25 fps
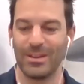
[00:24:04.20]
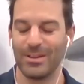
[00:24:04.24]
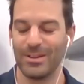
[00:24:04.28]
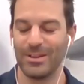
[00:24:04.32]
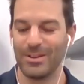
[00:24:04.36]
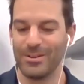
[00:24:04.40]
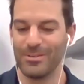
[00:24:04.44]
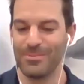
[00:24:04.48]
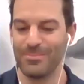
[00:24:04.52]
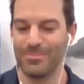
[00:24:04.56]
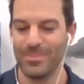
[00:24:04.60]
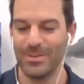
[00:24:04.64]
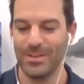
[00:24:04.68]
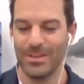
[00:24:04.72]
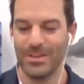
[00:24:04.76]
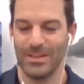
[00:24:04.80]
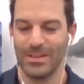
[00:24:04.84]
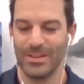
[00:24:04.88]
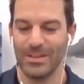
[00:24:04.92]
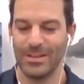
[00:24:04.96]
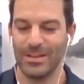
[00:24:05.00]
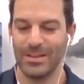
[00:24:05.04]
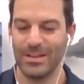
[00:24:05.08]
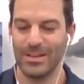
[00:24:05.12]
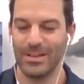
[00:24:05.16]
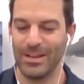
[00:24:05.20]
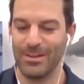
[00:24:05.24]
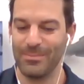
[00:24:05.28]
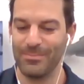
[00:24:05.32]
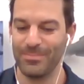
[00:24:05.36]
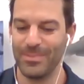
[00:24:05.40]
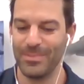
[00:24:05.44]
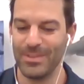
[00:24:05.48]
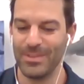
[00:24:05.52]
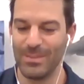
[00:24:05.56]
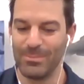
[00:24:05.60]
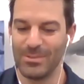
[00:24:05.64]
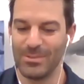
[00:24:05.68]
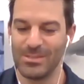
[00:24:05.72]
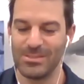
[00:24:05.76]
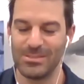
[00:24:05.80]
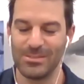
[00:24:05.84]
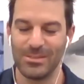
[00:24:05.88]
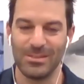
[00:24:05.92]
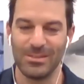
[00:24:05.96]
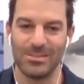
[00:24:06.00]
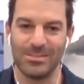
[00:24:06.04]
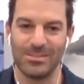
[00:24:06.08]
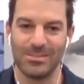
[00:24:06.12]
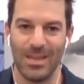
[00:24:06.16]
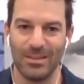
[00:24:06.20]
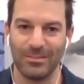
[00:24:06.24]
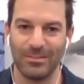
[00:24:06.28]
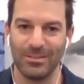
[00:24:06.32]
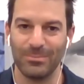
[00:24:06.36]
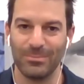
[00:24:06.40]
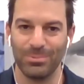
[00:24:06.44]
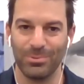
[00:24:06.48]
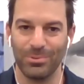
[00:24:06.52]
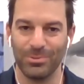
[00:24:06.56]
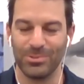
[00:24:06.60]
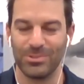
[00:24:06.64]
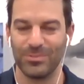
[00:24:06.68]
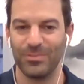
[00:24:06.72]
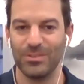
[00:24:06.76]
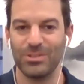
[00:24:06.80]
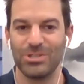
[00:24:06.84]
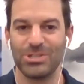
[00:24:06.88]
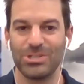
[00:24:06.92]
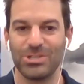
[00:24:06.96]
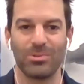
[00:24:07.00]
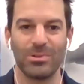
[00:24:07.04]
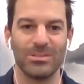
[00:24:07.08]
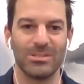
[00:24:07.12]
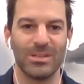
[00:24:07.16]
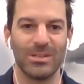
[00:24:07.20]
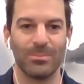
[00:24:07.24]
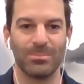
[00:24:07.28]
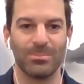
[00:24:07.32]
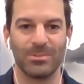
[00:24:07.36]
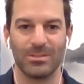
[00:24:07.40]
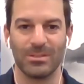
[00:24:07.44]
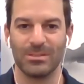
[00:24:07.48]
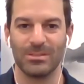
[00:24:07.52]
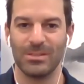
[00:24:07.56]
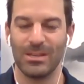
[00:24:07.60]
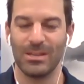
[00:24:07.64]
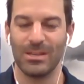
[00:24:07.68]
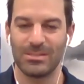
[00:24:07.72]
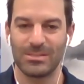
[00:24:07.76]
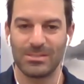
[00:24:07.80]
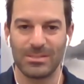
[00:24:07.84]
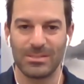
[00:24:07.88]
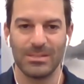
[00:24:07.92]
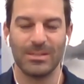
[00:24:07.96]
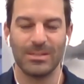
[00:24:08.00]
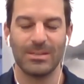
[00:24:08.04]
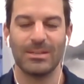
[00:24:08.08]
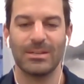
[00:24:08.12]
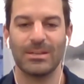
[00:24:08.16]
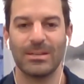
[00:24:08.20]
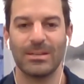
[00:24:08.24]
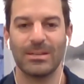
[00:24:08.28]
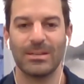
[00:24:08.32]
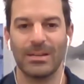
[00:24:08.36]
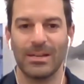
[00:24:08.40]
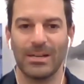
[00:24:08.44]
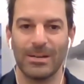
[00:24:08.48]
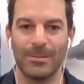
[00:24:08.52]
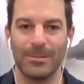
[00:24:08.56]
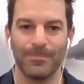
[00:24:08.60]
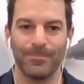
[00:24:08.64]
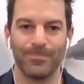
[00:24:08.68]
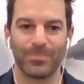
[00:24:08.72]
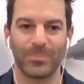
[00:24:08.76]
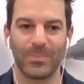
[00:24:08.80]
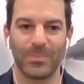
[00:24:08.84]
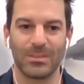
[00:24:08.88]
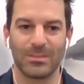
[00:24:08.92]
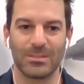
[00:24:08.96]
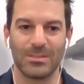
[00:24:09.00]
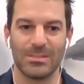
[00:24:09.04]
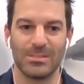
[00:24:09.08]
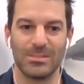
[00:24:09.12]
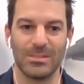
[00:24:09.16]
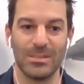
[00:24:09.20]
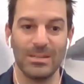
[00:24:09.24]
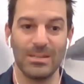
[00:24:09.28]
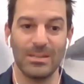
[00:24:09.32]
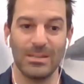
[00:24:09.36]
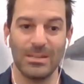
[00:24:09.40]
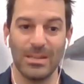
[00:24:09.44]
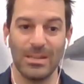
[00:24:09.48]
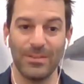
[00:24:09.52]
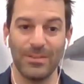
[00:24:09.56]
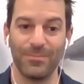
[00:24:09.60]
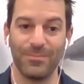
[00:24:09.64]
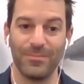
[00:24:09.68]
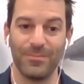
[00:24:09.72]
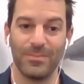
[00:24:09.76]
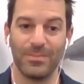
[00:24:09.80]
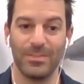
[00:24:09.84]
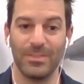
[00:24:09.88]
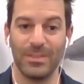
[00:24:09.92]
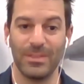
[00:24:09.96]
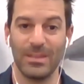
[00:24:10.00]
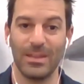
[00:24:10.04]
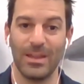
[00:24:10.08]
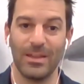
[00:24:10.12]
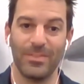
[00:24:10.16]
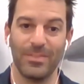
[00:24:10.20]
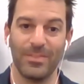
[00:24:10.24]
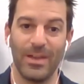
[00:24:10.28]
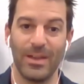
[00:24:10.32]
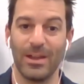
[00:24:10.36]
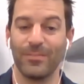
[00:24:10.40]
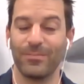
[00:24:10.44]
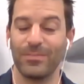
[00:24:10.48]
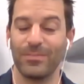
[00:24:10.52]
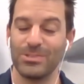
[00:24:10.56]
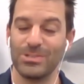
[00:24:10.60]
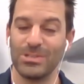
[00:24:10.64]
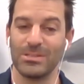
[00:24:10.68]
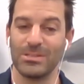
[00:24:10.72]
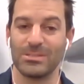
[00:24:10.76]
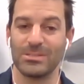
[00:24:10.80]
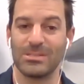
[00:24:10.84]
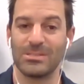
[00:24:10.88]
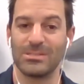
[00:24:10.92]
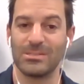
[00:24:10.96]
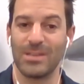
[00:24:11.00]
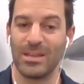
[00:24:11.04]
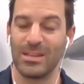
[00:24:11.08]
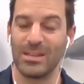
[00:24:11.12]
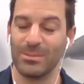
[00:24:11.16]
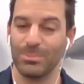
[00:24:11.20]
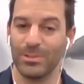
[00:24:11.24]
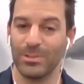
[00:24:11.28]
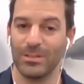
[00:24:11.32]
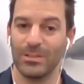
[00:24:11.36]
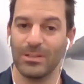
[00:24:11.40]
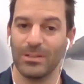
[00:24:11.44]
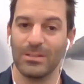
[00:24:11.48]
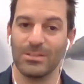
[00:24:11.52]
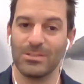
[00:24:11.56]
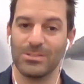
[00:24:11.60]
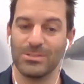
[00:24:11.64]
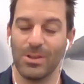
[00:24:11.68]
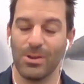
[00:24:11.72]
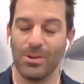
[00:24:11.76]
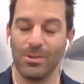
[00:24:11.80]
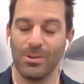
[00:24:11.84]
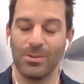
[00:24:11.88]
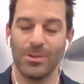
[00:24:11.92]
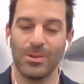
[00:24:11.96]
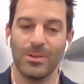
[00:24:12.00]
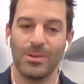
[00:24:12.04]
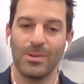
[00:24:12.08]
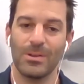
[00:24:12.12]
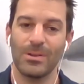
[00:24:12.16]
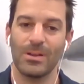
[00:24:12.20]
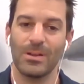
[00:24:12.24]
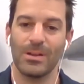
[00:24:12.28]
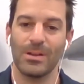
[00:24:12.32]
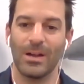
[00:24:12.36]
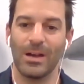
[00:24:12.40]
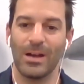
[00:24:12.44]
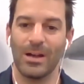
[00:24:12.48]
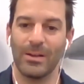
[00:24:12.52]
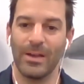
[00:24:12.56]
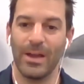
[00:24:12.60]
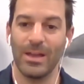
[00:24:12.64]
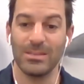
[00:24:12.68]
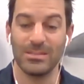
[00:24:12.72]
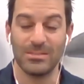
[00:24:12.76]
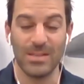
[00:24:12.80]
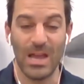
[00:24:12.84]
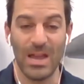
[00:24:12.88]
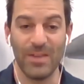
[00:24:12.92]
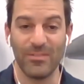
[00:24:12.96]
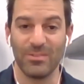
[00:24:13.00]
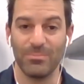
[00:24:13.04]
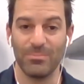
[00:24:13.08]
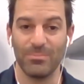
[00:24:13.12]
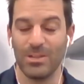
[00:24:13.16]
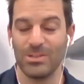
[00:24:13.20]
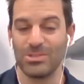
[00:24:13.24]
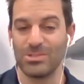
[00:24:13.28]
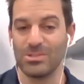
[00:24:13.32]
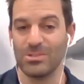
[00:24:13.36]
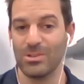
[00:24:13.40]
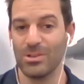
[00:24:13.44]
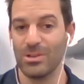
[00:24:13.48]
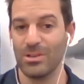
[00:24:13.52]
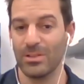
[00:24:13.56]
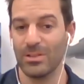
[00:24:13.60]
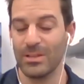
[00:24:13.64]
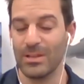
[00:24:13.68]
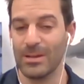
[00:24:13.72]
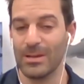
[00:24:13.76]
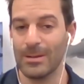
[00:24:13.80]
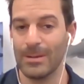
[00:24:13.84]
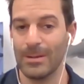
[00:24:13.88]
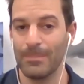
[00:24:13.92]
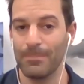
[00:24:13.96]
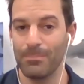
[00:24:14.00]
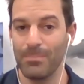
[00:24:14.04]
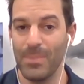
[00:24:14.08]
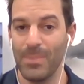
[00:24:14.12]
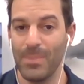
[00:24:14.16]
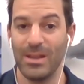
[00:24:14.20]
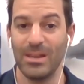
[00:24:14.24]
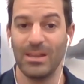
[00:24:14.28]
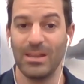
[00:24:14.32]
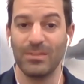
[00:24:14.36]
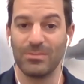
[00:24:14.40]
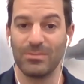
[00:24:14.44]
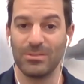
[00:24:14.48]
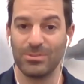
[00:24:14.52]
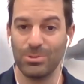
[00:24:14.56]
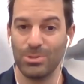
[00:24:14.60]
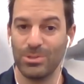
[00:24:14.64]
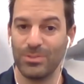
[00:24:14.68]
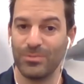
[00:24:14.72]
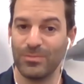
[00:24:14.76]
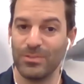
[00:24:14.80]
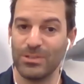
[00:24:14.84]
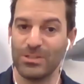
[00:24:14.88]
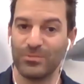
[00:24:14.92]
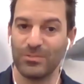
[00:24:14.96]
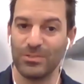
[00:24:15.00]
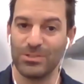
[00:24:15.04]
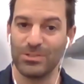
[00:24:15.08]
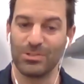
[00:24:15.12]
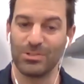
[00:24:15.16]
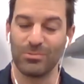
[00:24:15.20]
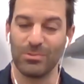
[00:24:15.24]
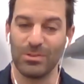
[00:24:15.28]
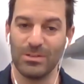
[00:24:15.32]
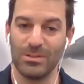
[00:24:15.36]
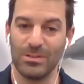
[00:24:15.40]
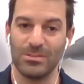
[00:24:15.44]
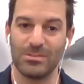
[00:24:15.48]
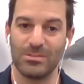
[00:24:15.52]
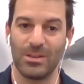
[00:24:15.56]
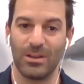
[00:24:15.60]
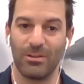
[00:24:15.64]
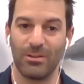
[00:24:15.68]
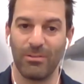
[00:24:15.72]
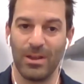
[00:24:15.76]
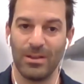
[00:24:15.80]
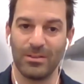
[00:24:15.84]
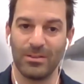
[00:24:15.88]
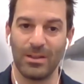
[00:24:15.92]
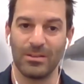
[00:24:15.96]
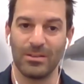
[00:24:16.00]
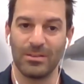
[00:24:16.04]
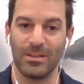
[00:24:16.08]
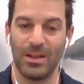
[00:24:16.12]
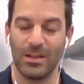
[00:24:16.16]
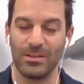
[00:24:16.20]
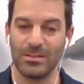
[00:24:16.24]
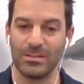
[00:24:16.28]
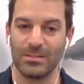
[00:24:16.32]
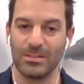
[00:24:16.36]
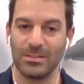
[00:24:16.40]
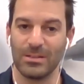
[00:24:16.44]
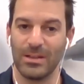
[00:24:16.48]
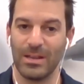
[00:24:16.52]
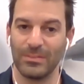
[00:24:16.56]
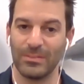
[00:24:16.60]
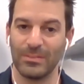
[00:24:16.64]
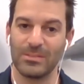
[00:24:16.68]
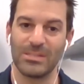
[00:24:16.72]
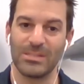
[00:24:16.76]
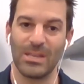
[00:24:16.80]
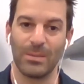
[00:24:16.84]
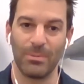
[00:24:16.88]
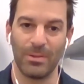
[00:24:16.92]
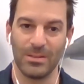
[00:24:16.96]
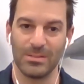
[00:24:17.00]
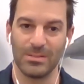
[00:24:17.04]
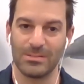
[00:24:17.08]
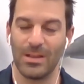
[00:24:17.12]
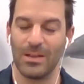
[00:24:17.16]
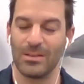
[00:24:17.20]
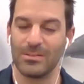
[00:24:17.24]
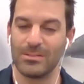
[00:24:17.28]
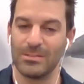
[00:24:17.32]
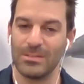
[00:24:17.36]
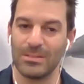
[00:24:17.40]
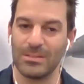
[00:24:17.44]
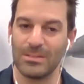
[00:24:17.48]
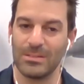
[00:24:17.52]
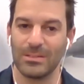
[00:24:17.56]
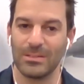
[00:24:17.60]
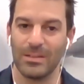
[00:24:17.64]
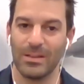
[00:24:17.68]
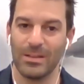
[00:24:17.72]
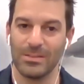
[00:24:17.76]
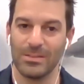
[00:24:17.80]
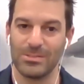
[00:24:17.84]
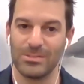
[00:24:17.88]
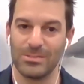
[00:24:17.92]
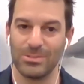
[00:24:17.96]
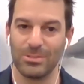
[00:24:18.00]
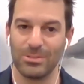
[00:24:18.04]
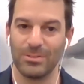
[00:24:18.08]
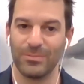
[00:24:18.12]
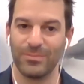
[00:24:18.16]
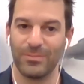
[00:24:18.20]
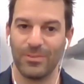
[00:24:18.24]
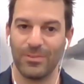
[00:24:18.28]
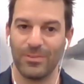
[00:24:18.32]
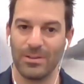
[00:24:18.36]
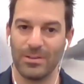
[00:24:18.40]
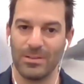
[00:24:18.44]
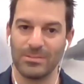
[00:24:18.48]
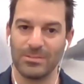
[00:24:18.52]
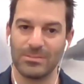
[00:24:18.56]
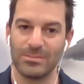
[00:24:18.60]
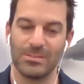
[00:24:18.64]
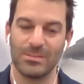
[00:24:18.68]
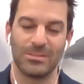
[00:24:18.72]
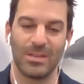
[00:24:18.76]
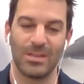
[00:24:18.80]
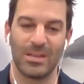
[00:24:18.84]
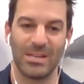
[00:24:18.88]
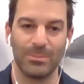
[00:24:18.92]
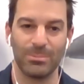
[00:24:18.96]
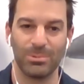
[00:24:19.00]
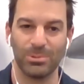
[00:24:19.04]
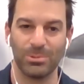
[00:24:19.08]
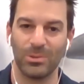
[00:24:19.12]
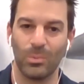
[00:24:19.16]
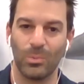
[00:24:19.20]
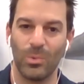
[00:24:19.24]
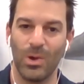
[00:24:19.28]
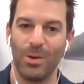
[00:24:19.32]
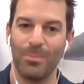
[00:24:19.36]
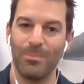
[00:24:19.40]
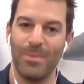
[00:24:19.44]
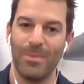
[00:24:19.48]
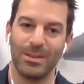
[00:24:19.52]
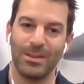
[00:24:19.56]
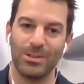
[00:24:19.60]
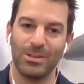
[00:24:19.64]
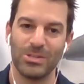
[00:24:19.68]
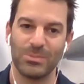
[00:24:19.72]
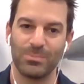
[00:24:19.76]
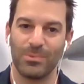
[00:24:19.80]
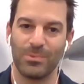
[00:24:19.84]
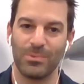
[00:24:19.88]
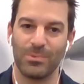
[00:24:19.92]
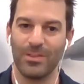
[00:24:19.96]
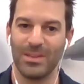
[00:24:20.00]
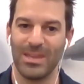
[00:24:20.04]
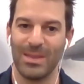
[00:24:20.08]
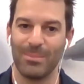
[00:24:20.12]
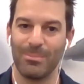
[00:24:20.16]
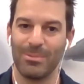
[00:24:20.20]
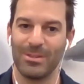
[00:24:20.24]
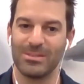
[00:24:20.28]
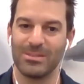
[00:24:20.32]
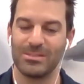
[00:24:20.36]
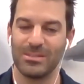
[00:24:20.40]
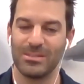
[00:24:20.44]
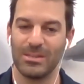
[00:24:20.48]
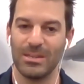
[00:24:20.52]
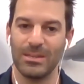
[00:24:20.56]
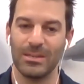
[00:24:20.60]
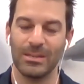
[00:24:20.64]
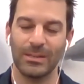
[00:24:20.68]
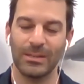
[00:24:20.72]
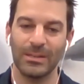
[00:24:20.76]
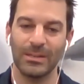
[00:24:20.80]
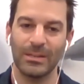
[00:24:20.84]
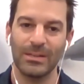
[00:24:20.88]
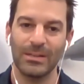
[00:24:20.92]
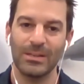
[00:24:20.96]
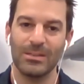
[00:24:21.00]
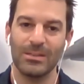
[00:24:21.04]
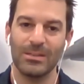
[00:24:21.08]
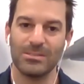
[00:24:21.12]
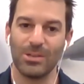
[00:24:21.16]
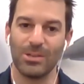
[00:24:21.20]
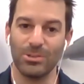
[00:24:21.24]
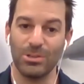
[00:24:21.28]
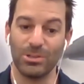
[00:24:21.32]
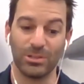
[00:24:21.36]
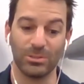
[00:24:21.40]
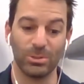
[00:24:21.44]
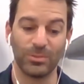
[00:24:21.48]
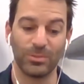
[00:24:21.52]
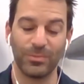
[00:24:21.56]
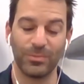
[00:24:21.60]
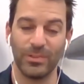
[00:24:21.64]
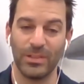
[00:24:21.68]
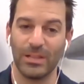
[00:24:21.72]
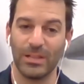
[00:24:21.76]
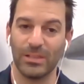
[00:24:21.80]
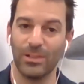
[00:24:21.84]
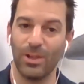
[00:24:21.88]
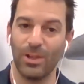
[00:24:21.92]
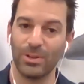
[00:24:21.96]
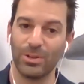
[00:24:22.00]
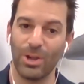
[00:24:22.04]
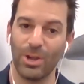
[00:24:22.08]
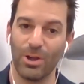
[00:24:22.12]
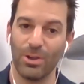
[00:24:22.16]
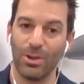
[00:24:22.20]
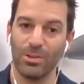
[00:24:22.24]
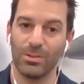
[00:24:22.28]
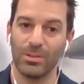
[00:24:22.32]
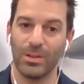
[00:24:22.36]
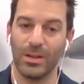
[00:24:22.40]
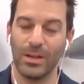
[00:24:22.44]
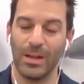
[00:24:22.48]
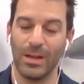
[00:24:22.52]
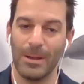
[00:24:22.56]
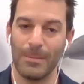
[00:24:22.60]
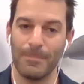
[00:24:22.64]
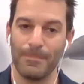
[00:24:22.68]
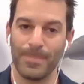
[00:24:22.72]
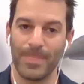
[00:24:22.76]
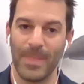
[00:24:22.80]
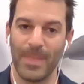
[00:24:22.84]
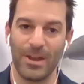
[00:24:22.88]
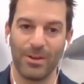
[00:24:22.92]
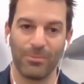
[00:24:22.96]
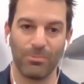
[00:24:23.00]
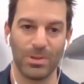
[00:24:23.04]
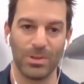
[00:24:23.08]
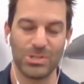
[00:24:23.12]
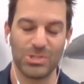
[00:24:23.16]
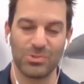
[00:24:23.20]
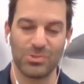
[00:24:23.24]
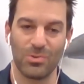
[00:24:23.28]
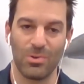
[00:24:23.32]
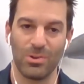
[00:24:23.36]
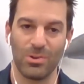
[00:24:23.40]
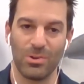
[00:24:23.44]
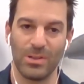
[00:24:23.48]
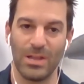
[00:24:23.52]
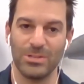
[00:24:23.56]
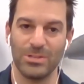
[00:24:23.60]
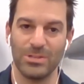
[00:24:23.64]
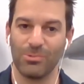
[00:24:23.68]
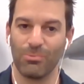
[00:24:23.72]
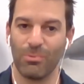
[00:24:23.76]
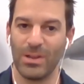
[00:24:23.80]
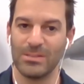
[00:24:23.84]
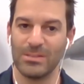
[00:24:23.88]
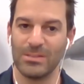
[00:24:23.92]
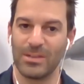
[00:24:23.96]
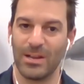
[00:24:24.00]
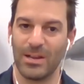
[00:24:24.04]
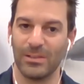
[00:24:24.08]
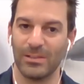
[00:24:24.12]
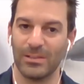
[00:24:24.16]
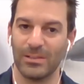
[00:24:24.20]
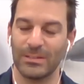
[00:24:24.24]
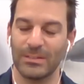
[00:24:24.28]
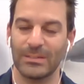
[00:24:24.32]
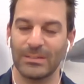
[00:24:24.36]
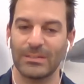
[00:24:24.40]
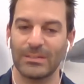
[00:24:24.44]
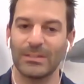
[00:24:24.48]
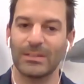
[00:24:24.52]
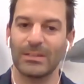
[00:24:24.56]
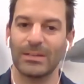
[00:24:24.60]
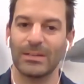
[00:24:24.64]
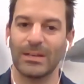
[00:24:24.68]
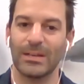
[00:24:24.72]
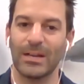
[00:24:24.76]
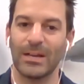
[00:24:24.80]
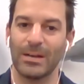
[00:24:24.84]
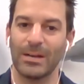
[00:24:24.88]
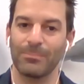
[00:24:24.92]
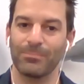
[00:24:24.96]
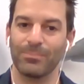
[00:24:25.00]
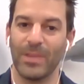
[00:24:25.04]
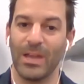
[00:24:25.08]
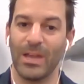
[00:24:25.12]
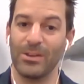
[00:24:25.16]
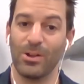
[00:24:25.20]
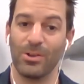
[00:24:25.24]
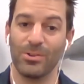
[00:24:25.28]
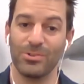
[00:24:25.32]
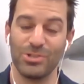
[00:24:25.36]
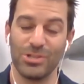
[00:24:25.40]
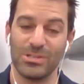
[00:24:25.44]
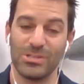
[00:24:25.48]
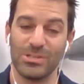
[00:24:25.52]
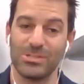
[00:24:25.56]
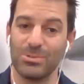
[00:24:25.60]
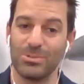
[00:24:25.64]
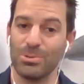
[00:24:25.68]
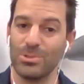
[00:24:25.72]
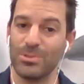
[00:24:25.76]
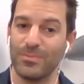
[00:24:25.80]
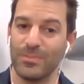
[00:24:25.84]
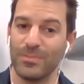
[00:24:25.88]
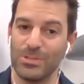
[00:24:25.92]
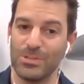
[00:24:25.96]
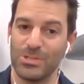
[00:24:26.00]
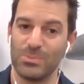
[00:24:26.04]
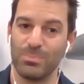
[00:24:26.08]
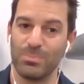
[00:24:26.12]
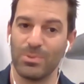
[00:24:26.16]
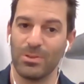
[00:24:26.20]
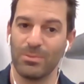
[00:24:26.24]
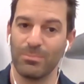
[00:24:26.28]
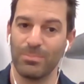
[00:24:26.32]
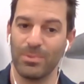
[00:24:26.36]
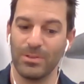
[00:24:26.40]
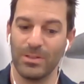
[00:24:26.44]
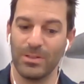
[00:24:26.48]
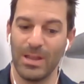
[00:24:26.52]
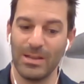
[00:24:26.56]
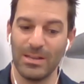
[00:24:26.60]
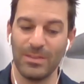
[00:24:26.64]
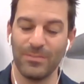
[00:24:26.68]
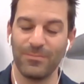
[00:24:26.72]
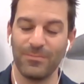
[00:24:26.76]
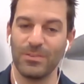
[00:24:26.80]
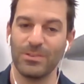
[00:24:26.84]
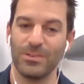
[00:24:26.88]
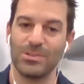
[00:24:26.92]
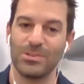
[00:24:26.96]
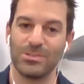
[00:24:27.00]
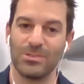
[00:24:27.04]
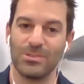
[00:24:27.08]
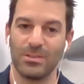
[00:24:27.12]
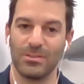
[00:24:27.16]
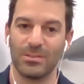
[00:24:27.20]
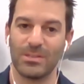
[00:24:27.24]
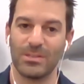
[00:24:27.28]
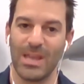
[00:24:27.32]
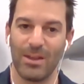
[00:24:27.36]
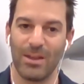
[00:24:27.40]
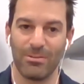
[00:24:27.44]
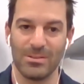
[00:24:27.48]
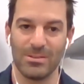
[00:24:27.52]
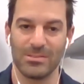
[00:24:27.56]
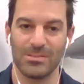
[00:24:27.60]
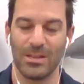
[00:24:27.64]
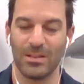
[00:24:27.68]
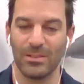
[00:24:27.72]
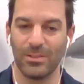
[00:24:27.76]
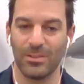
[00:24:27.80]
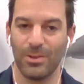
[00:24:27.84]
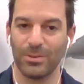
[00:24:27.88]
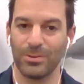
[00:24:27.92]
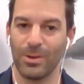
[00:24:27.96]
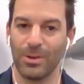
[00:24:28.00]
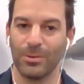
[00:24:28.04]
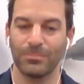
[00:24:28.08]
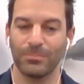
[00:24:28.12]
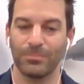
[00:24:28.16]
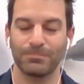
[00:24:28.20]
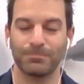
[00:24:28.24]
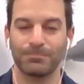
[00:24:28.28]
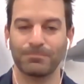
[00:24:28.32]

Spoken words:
home, the MSC standard puts fisheries up to the test to see if they are fishing sustainably. And so as David mentioned earlier, many of the toothfish fisheries around Antarctica and the sub-Antarctic are certified as sustainable and well managed by the MSC. So you can look for that logo at a restaurant, at your retailer, and not just toothfish, but any fish that carries that logo.